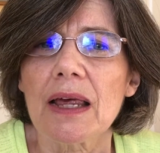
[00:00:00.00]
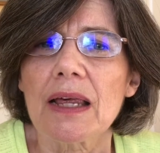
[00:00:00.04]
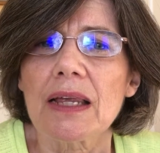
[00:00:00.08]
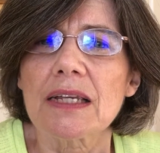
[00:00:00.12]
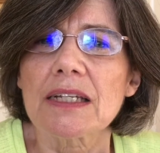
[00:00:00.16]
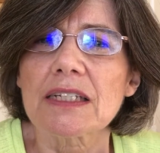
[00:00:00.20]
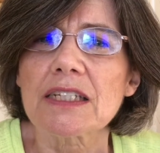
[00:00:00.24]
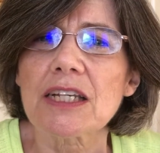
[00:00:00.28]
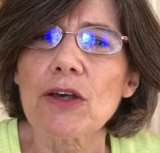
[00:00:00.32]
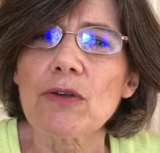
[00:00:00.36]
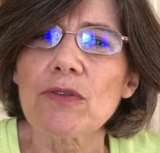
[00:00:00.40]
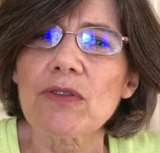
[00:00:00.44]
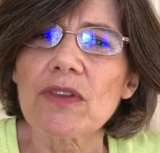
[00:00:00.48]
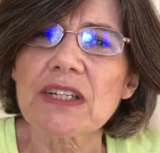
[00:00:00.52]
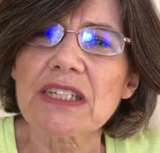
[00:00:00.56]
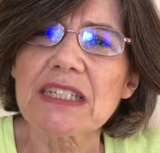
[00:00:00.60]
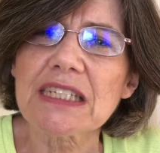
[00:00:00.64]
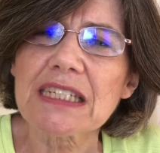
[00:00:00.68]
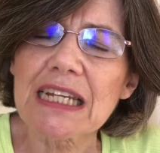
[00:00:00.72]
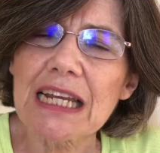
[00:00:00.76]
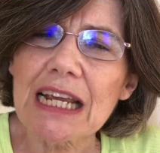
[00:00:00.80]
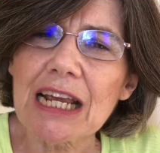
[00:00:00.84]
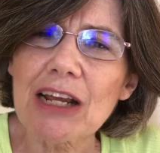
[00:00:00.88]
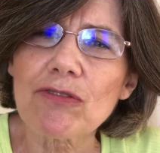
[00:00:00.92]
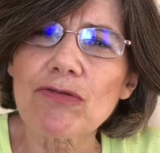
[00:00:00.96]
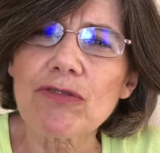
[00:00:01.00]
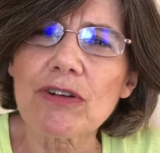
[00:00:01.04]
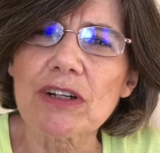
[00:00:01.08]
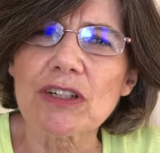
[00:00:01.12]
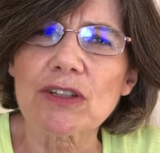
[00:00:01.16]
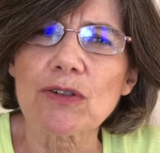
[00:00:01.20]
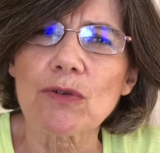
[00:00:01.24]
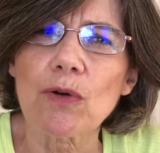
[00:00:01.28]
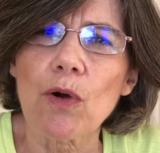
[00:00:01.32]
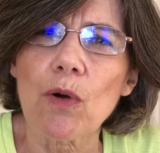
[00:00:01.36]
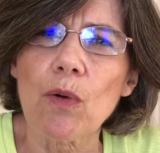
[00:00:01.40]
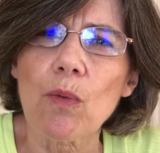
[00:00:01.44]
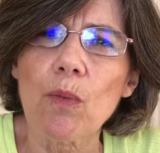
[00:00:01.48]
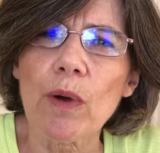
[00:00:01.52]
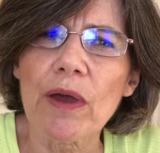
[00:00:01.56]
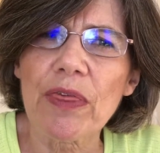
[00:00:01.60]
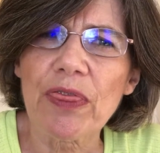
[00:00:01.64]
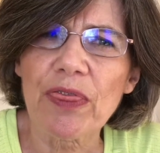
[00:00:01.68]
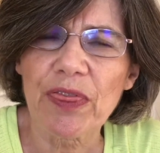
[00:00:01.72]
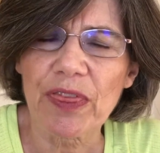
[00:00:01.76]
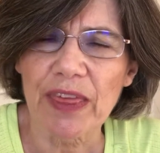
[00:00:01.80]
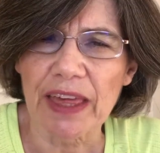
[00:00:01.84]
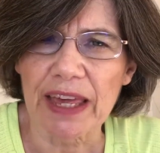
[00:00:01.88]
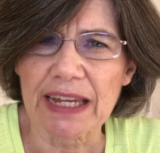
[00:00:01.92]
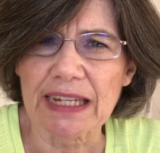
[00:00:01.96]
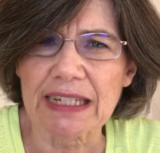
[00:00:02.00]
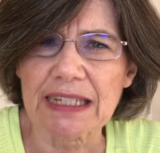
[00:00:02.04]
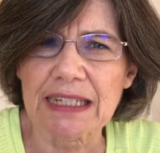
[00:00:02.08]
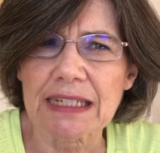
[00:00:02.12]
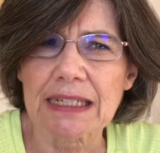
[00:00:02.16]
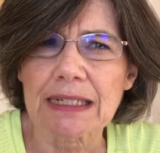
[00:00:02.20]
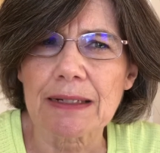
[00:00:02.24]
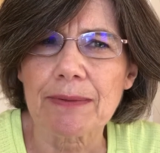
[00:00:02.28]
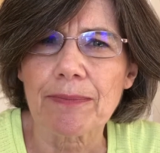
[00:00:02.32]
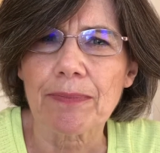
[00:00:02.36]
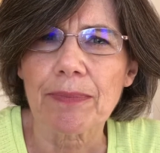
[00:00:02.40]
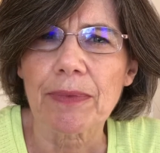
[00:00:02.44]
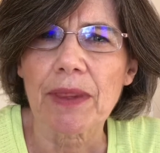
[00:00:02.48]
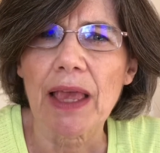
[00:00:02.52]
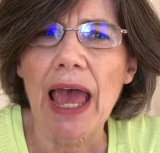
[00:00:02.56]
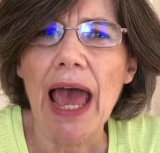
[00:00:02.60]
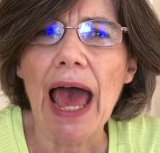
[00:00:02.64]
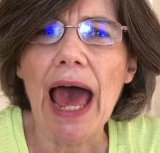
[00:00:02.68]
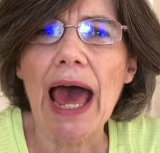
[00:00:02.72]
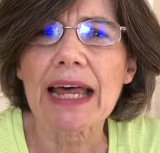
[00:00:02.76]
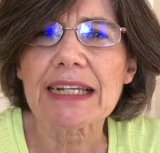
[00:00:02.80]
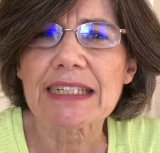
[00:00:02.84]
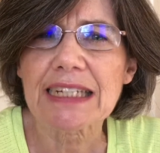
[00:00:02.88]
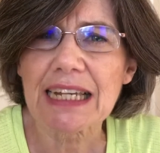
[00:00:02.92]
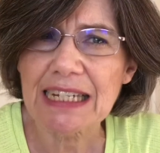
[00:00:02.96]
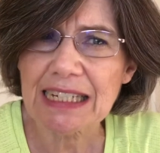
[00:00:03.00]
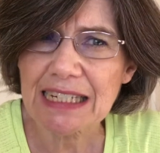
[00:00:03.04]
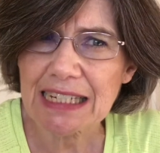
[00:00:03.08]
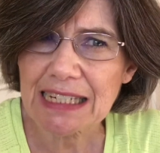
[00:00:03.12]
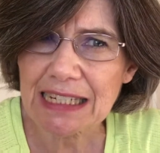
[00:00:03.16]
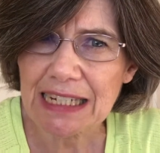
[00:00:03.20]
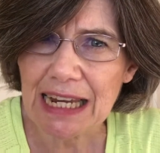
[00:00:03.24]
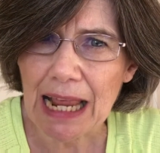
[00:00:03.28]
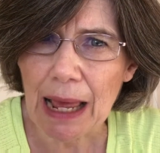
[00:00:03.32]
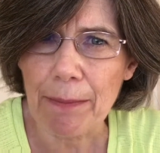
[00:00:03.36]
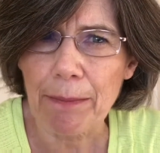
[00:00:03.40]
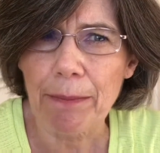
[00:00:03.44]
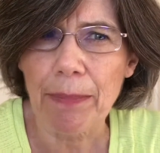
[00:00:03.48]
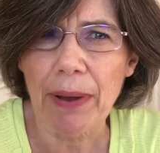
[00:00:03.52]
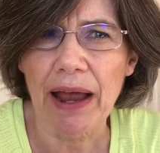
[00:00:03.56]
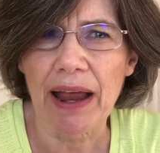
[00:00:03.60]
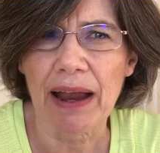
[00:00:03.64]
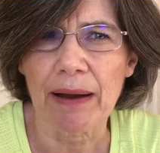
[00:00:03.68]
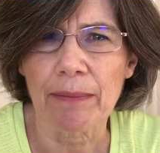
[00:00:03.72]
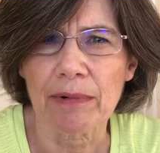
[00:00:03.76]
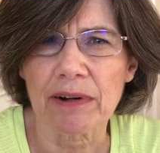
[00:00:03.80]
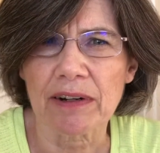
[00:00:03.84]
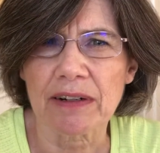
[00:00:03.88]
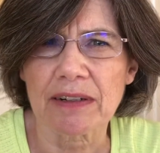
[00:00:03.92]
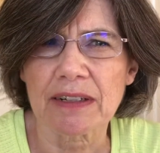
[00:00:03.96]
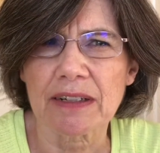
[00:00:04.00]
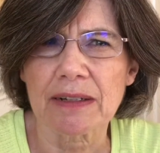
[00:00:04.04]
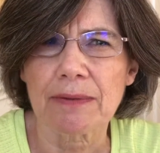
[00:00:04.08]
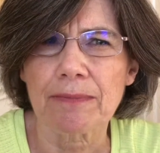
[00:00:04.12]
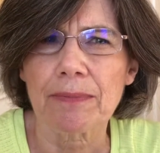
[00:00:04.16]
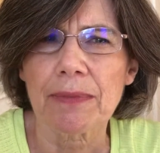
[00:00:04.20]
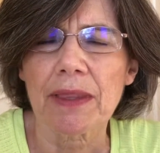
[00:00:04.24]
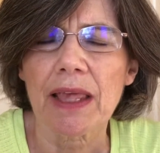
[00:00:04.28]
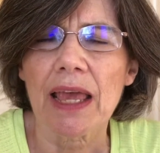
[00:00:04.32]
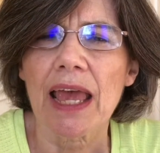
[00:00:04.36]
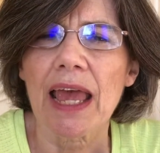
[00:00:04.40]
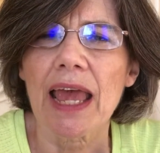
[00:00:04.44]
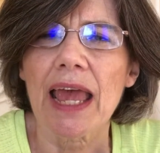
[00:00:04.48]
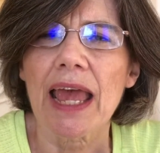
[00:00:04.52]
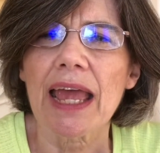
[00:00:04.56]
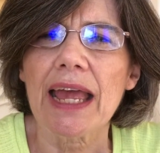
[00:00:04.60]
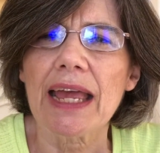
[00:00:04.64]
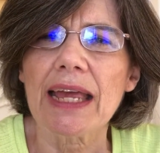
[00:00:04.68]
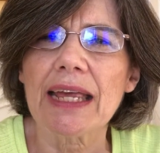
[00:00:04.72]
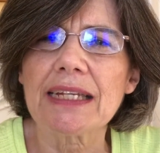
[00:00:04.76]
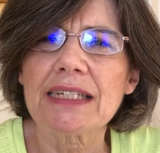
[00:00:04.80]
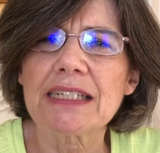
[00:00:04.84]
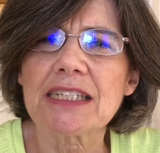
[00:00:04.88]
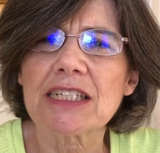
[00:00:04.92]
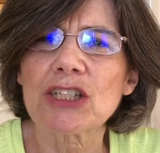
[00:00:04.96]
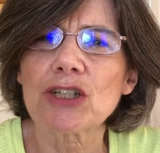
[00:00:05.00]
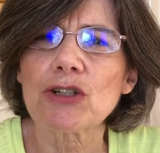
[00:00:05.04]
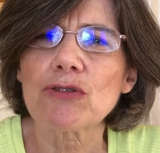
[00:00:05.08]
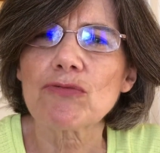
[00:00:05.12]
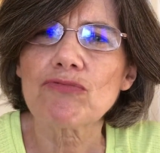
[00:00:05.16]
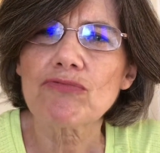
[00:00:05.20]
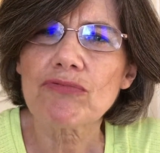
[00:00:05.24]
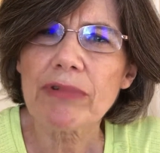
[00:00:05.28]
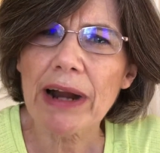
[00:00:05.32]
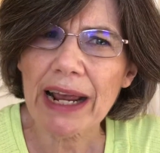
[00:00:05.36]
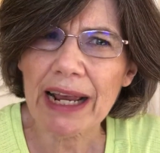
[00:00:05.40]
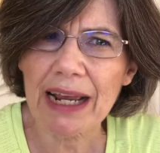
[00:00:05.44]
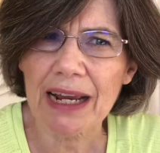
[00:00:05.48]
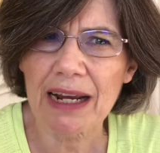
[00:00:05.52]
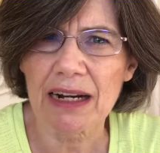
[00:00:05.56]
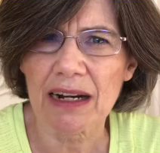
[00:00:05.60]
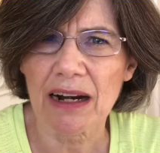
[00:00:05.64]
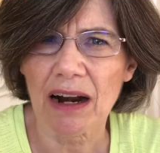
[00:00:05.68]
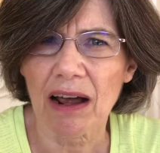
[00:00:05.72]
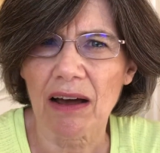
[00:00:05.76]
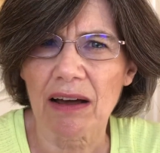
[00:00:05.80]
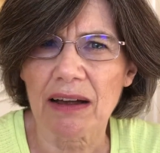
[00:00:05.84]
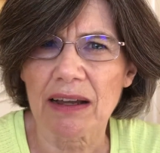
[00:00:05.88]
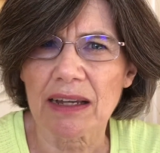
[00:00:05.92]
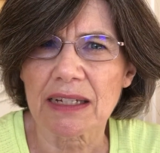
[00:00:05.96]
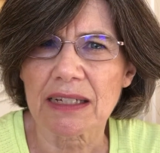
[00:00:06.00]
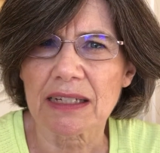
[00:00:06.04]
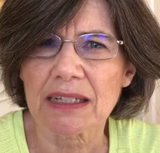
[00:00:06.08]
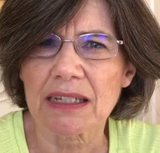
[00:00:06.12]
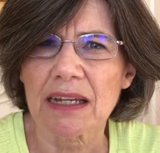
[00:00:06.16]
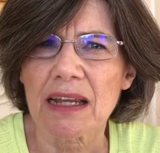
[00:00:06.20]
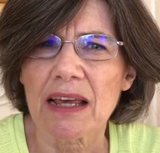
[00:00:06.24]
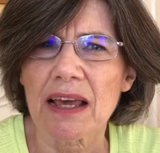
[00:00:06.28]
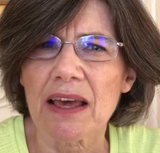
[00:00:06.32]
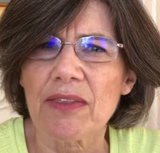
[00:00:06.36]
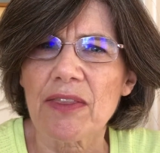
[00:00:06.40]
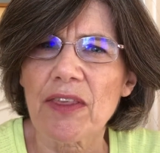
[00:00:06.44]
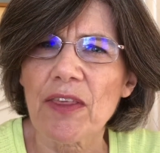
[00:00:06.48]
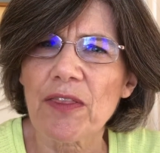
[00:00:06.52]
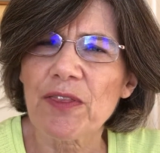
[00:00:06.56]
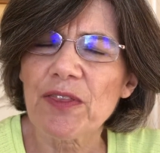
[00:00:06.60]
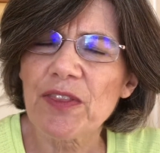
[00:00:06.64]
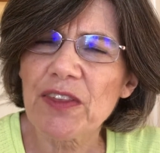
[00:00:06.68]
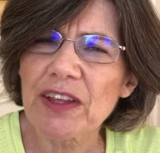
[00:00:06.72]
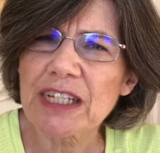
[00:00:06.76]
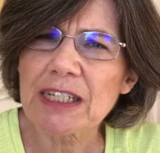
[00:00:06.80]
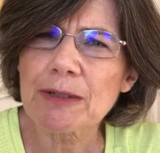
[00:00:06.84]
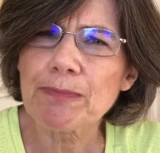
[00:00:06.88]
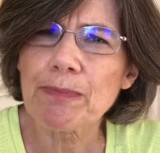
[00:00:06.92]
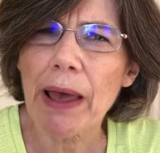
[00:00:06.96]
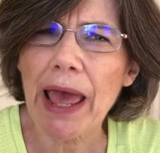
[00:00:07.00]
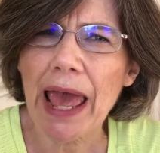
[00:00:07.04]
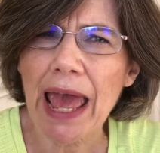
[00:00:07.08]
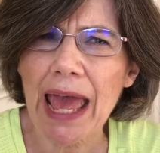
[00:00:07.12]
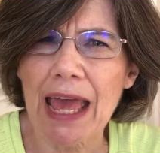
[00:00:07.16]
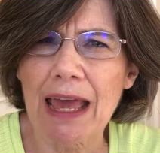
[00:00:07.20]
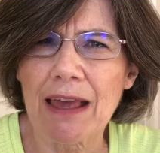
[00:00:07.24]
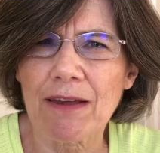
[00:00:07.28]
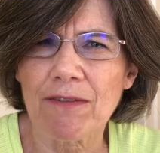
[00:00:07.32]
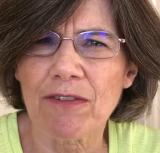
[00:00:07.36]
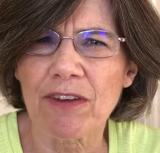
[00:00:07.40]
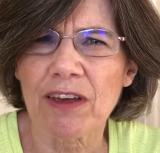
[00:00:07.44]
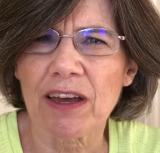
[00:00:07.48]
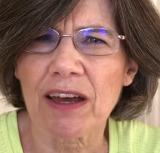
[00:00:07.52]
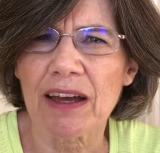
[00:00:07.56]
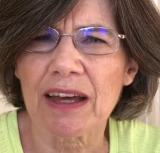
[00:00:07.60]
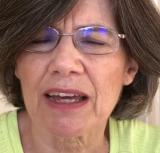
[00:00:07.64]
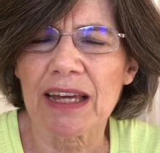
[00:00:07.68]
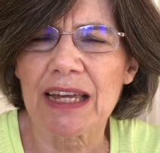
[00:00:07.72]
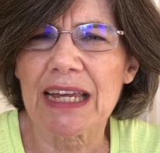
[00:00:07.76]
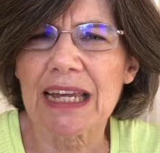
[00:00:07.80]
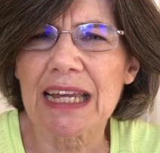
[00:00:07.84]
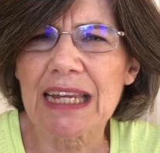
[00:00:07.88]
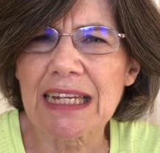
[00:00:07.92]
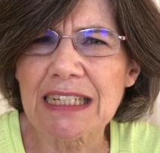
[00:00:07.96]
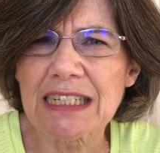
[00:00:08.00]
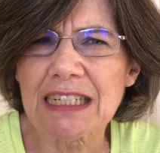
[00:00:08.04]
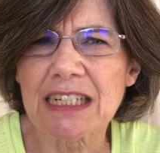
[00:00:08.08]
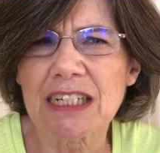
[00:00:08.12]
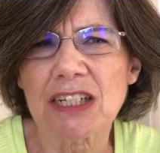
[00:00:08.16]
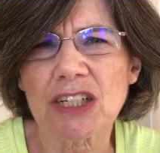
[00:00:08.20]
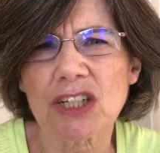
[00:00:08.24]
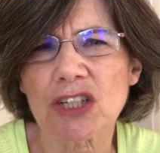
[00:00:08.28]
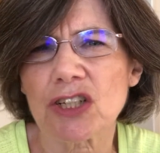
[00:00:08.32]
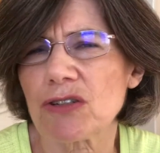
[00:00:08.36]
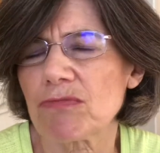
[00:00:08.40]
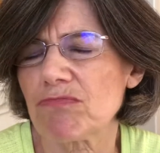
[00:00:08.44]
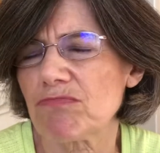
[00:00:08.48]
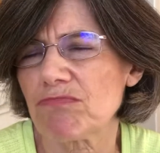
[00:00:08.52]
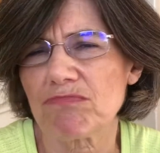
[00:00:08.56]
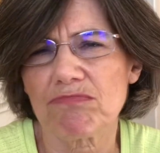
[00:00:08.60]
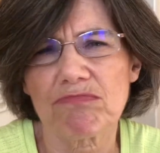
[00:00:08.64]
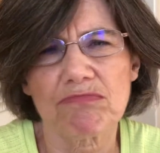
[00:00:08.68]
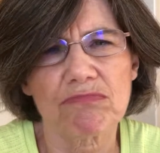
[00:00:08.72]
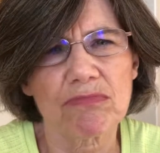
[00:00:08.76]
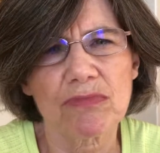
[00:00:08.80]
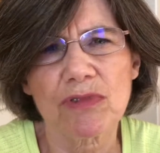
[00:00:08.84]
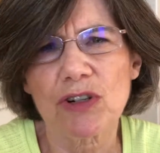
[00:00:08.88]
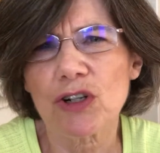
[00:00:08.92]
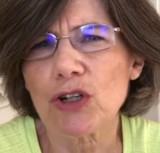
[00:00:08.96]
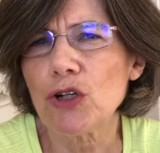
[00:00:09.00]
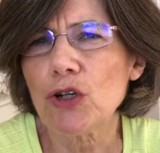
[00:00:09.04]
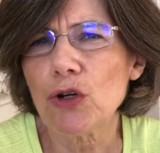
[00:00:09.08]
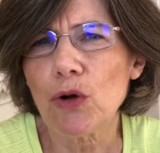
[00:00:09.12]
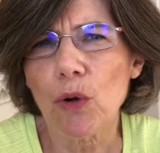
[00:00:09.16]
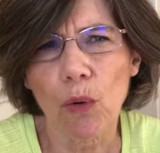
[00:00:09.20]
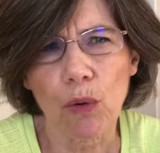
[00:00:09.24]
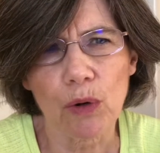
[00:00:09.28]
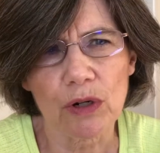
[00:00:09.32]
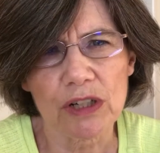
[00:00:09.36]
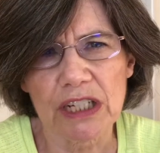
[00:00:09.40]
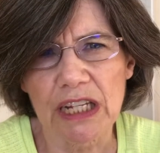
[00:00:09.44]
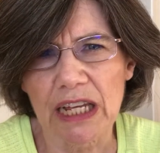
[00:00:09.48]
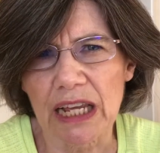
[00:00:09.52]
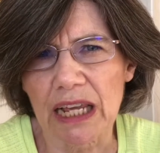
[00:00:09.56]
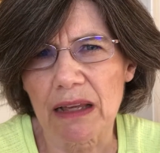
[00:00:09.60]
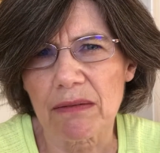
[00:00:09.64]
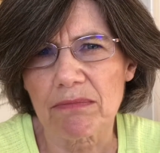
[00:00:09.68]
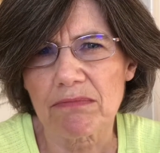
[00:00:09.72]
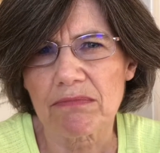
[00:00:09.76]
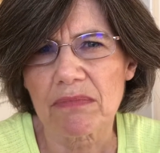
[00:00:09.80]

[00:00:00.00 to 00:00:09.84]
So the secret with this, as a step-parent, is to recognise that this behaviour isn't naughty.